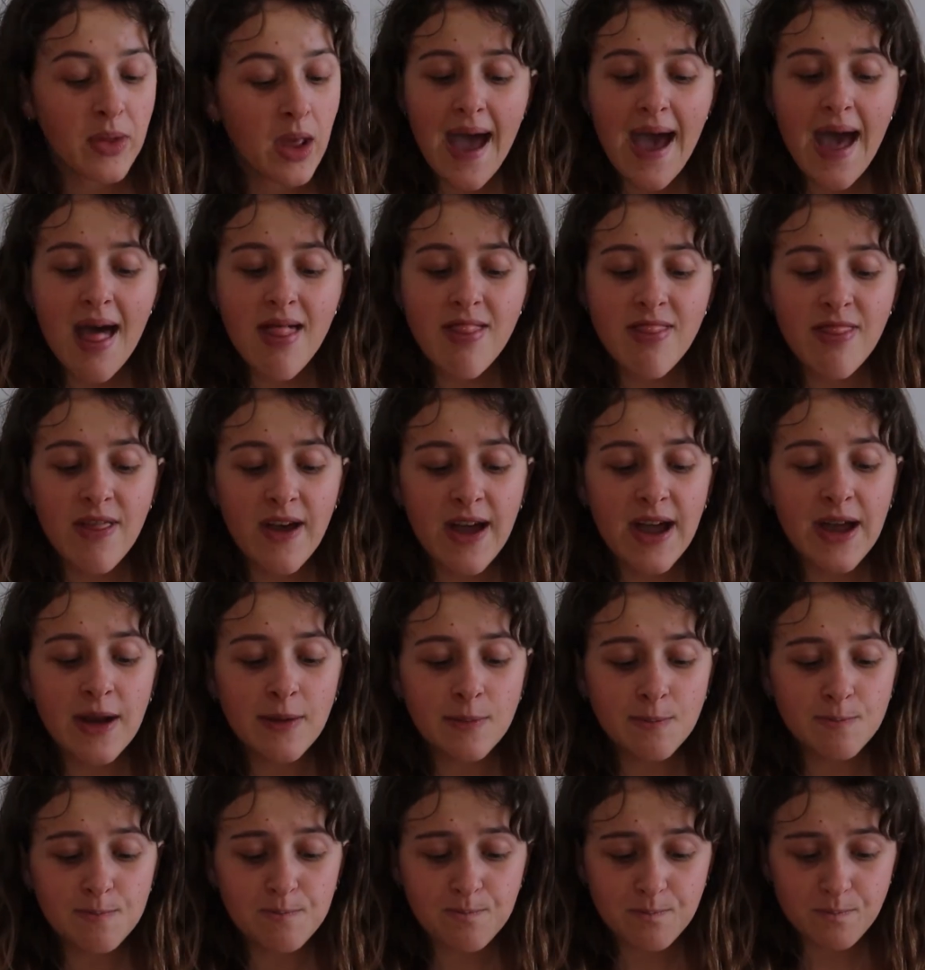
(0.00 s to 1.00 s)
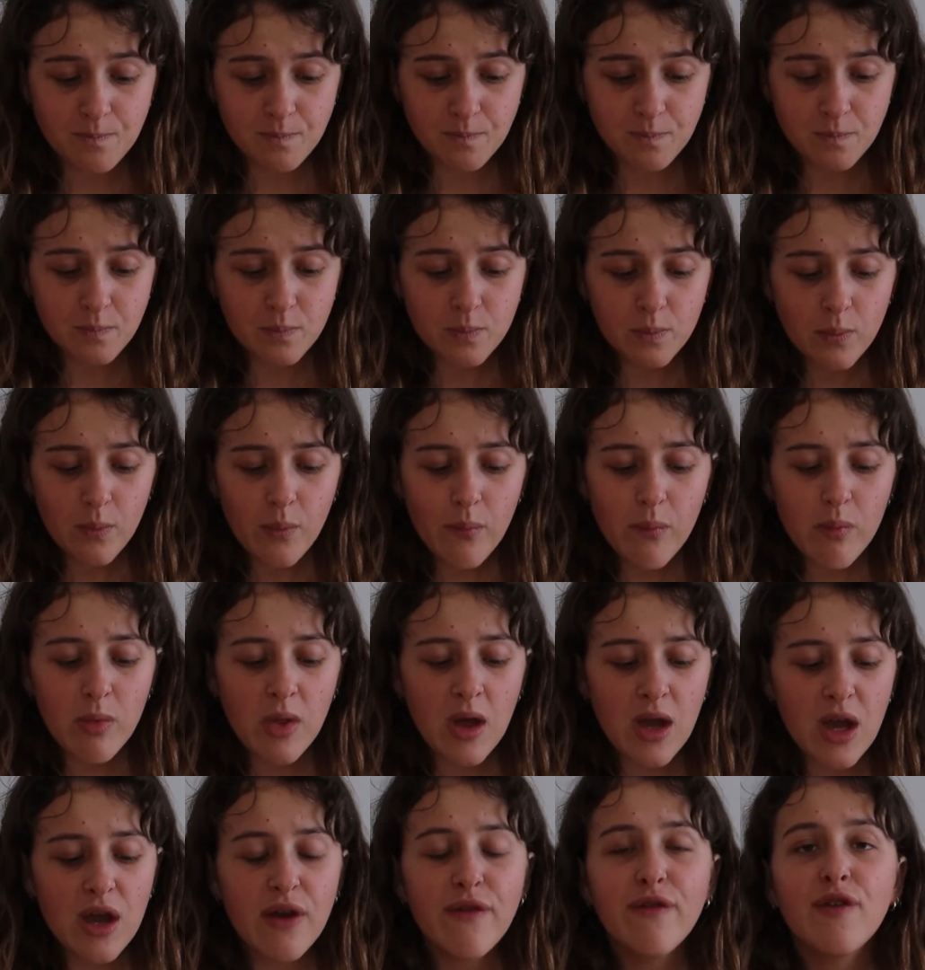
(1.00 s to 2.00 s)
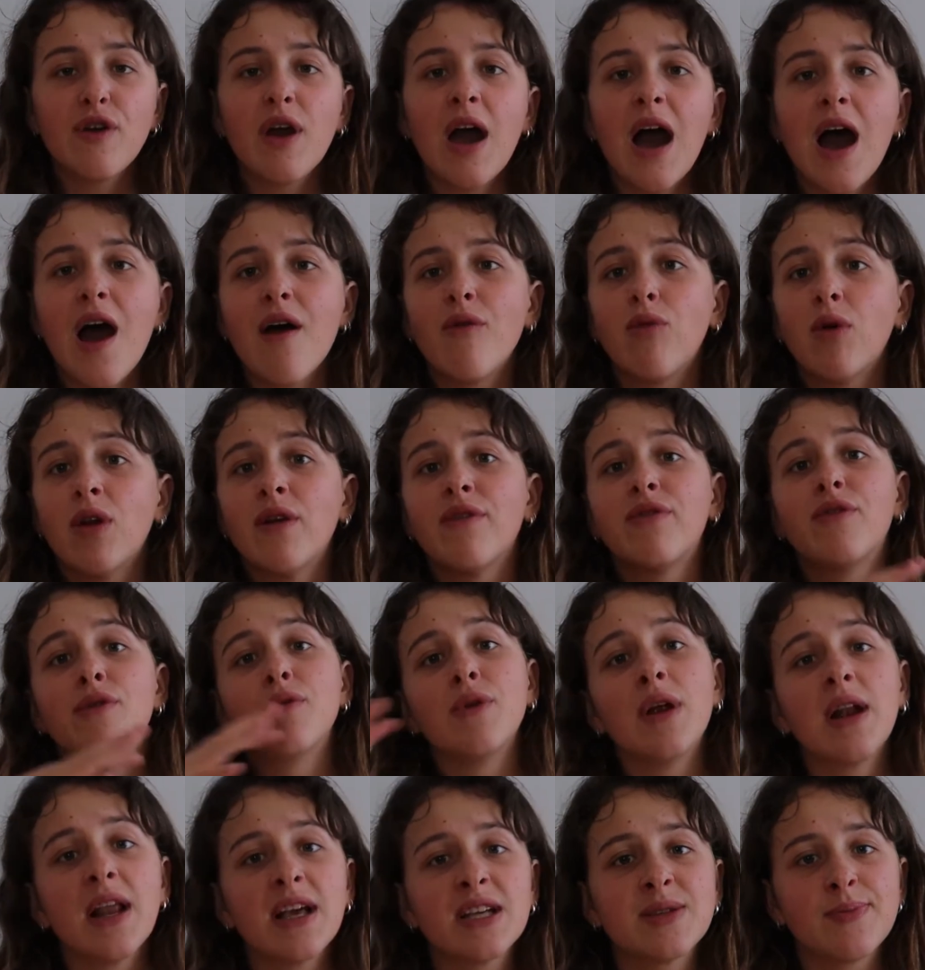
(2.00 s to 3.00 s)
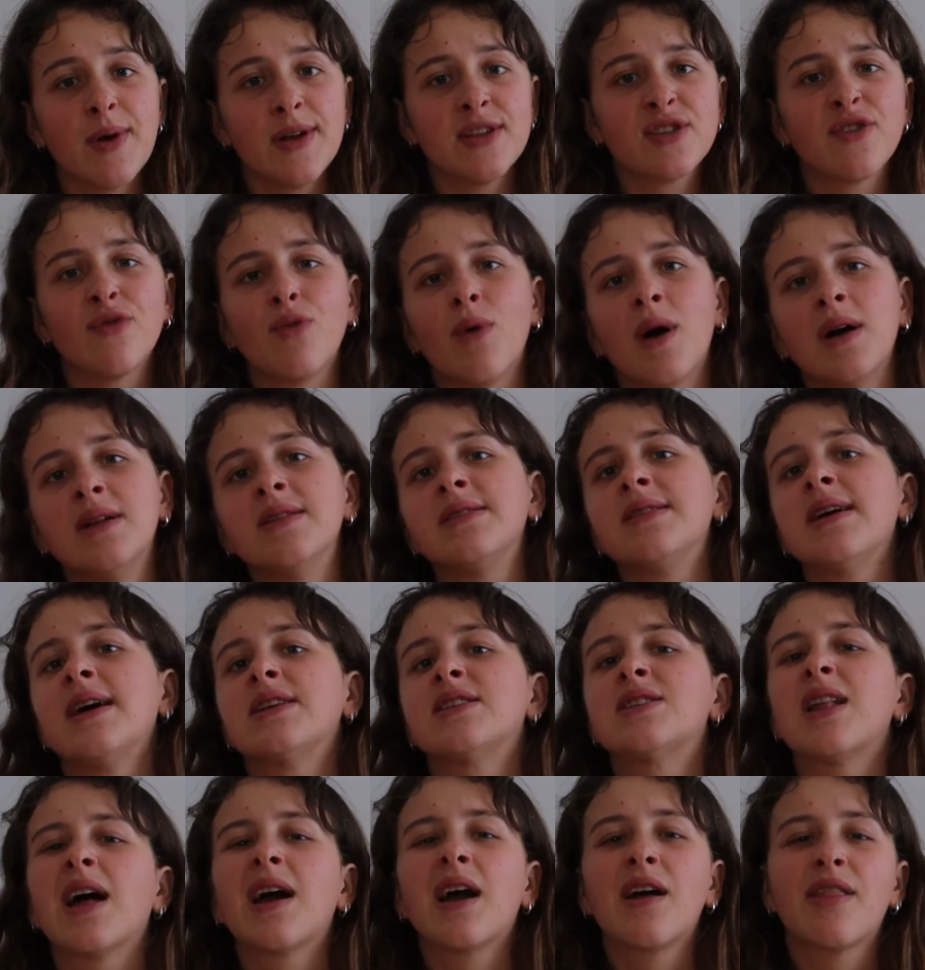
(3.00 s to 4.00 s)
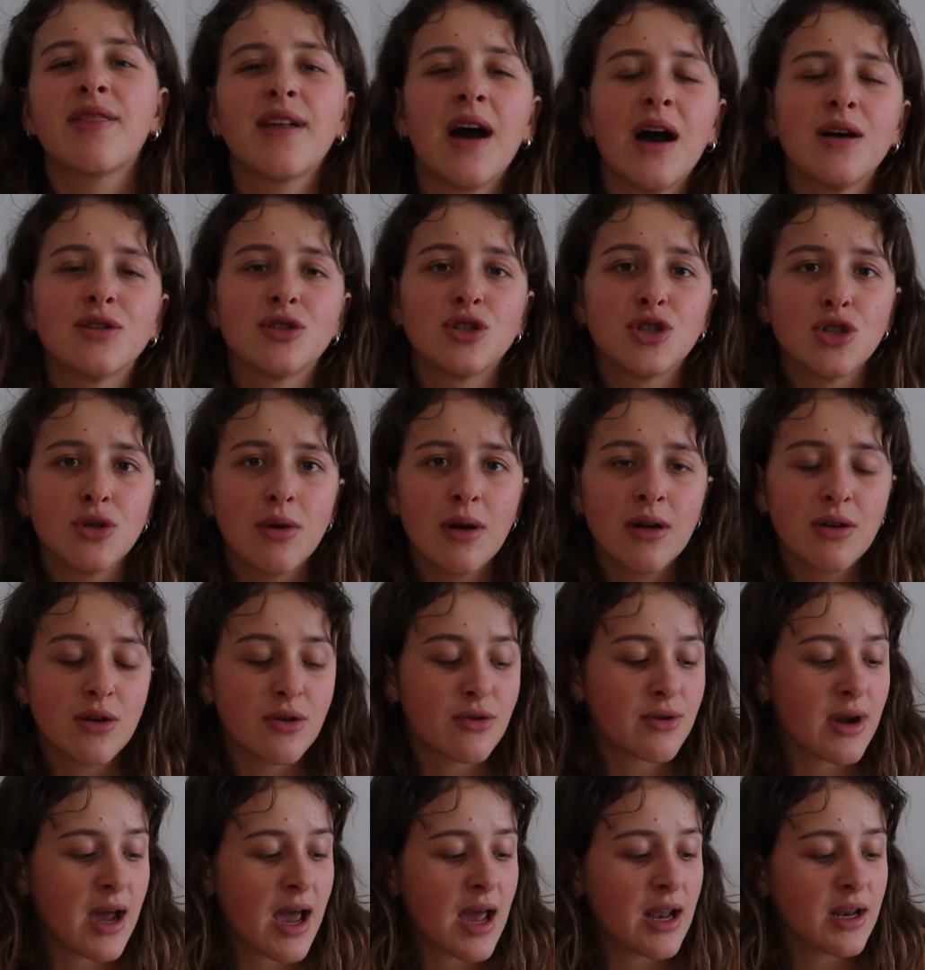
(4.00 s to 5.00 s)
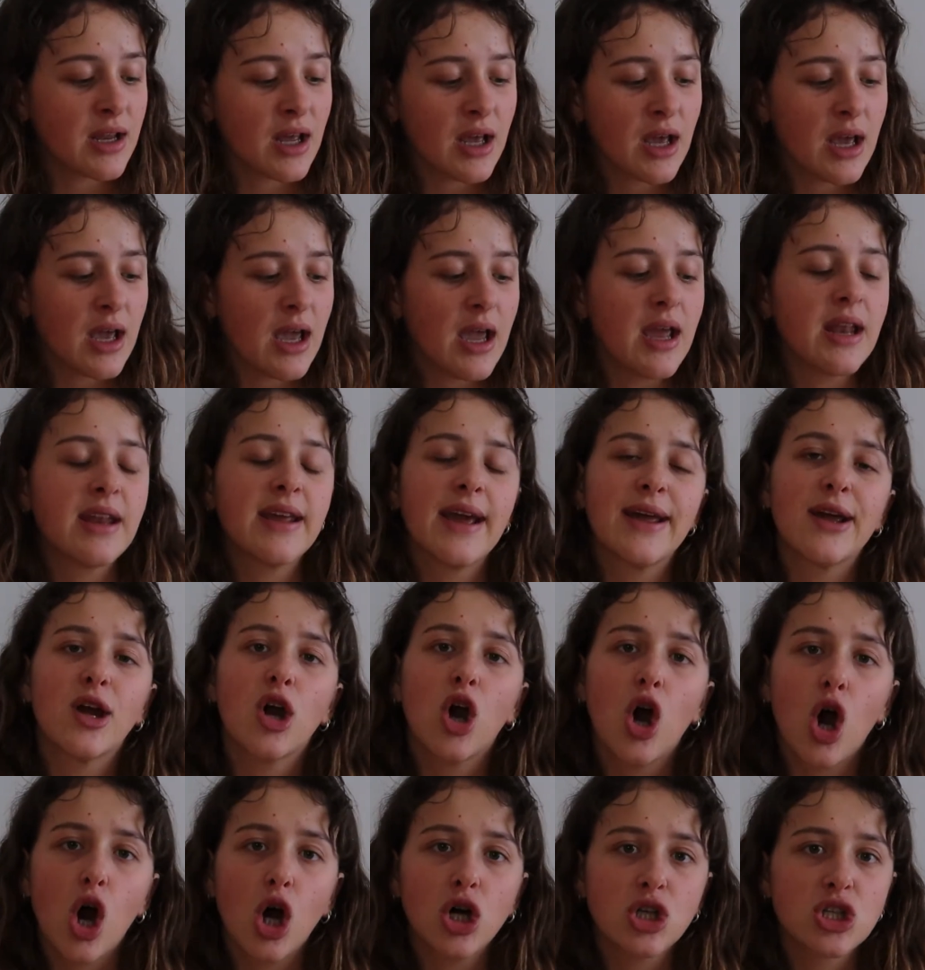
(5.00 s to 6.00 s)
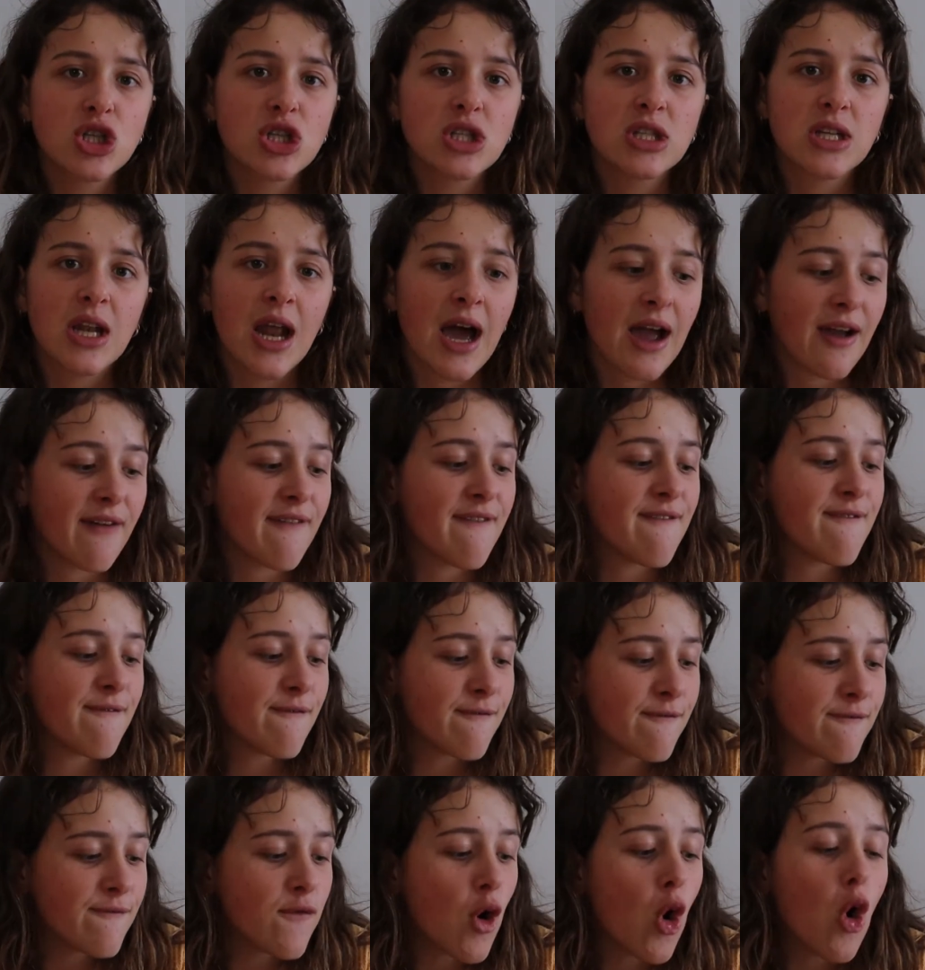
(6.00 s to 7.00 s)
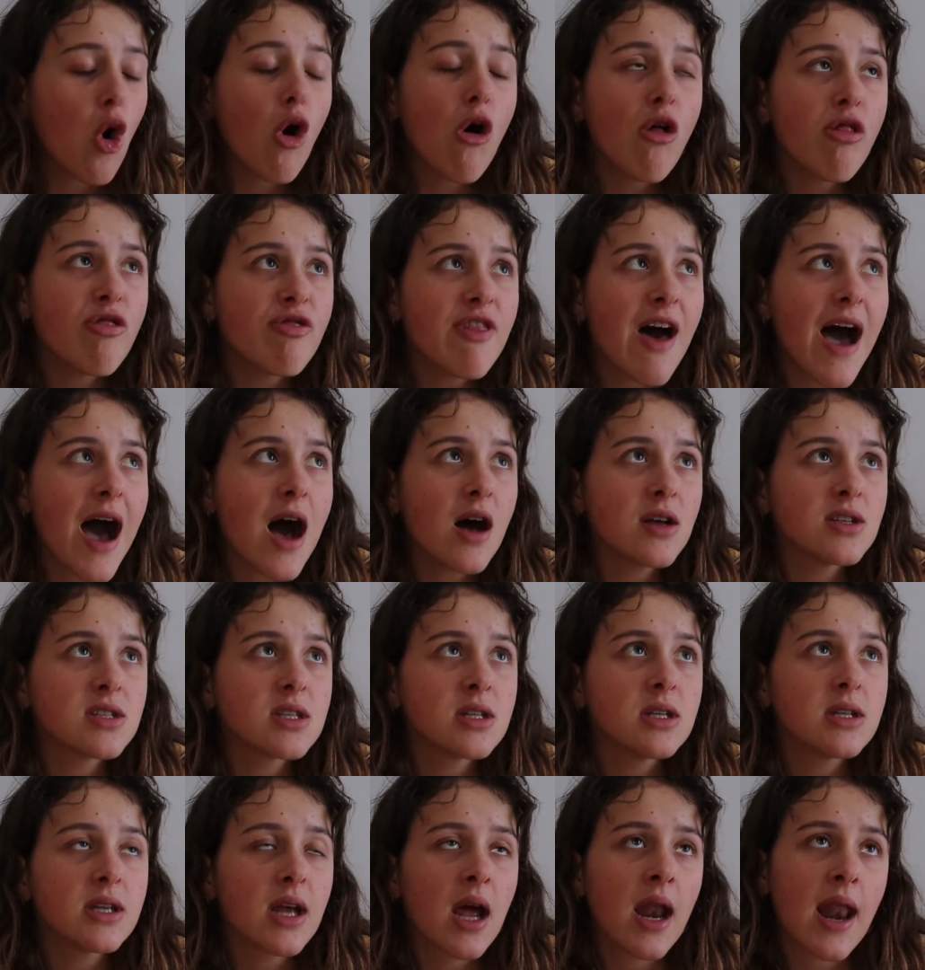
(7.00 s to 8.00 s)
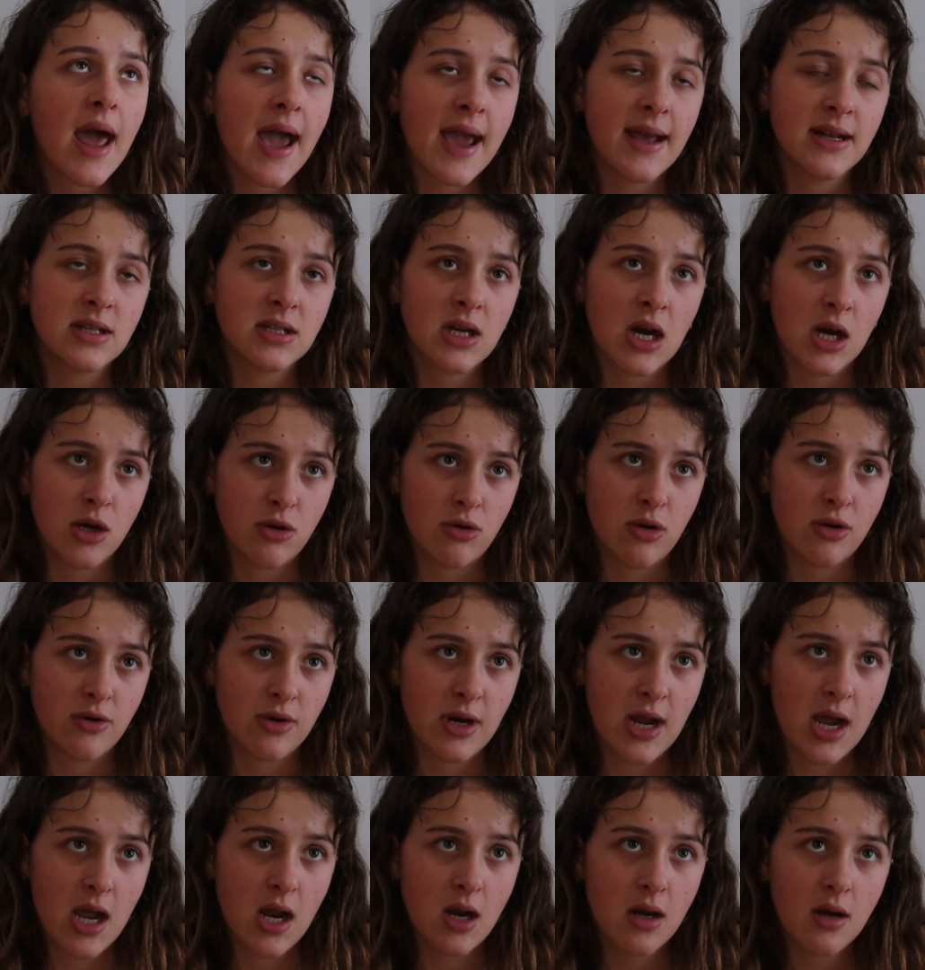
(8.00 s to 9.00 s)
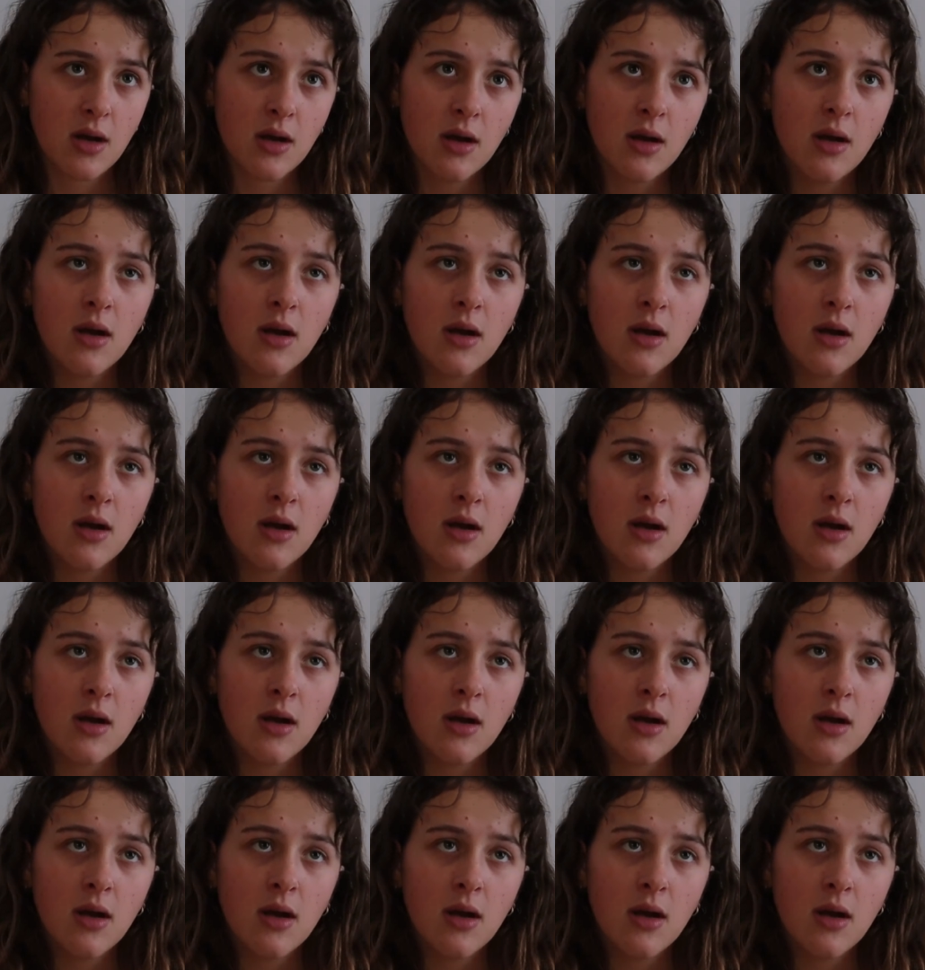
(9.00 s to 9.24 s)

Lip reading: And then if you have one of the really expensive ones that's like 1,200 rand, it can cost like 4,800 rand.